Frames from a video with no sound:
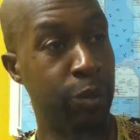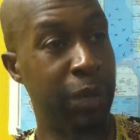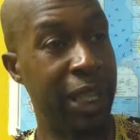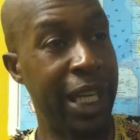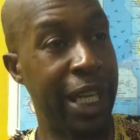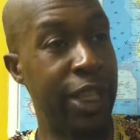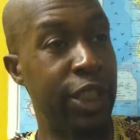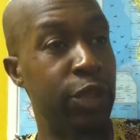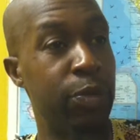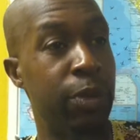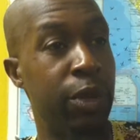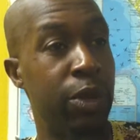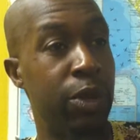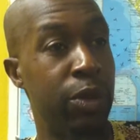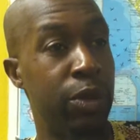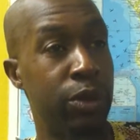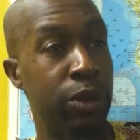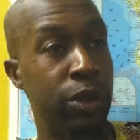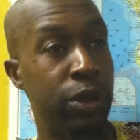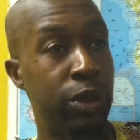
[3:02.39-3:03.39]
be
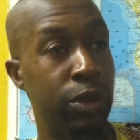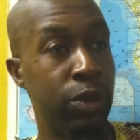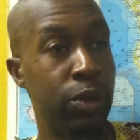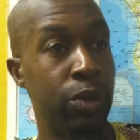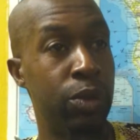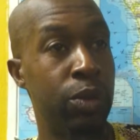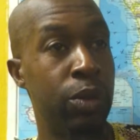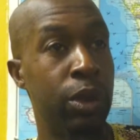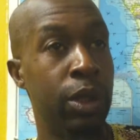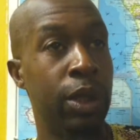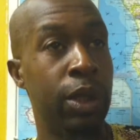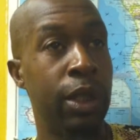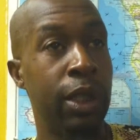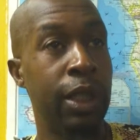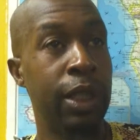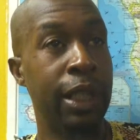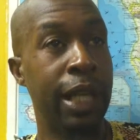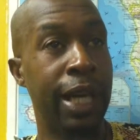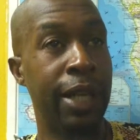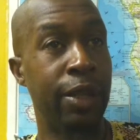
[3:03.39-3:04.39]
exposed to
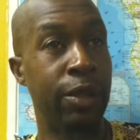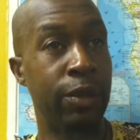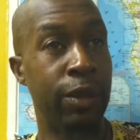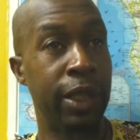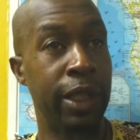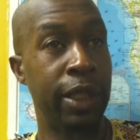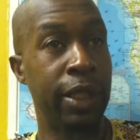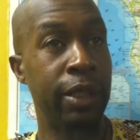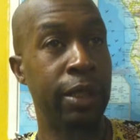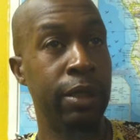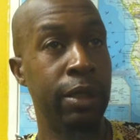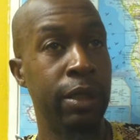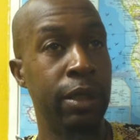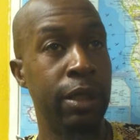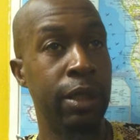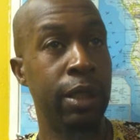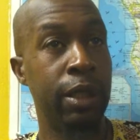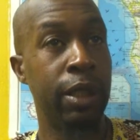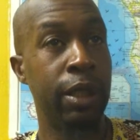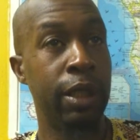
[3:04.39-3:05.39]
not only
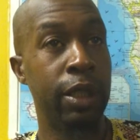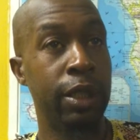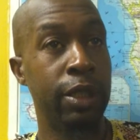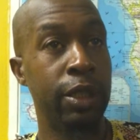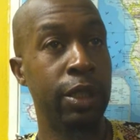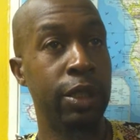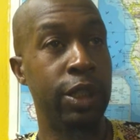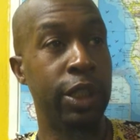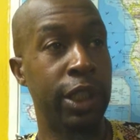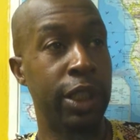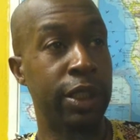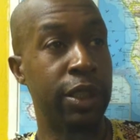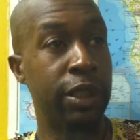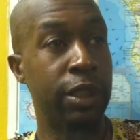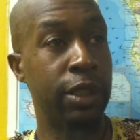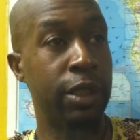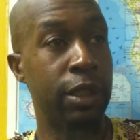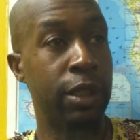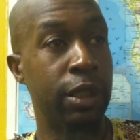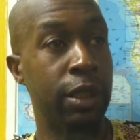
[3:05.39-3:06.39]

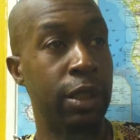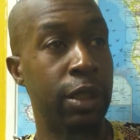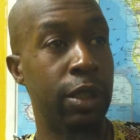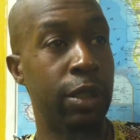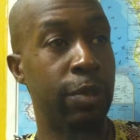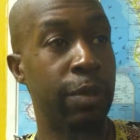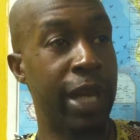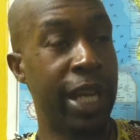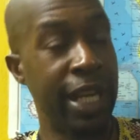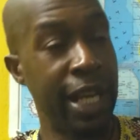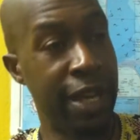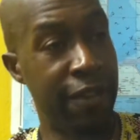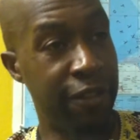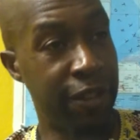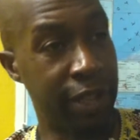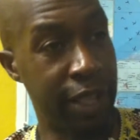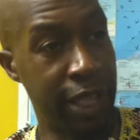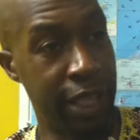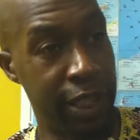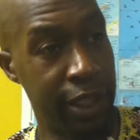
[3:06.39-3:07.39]
just
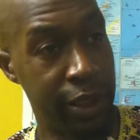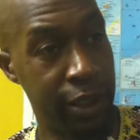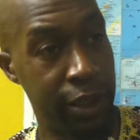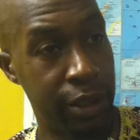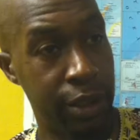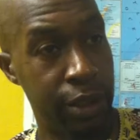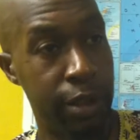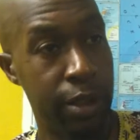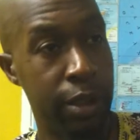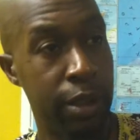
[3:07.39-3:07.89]
Pan-Africanist